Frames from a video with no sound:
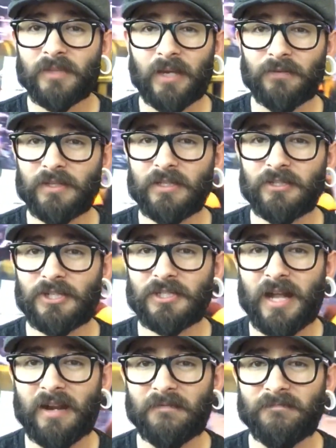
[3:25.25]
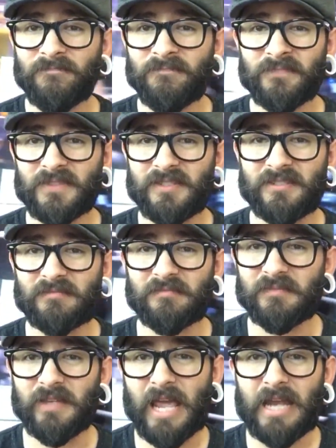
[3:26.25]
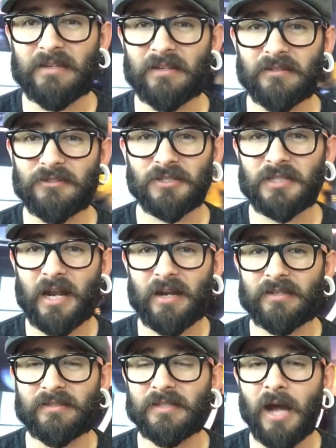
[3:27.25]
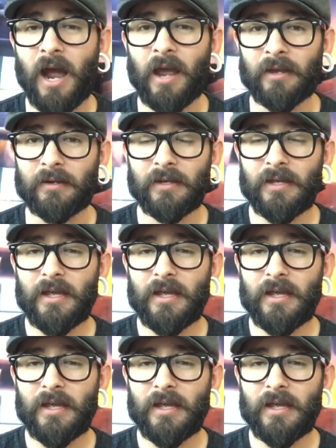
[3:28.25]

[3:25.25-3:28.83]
Everything just kind of ended, just kind of died.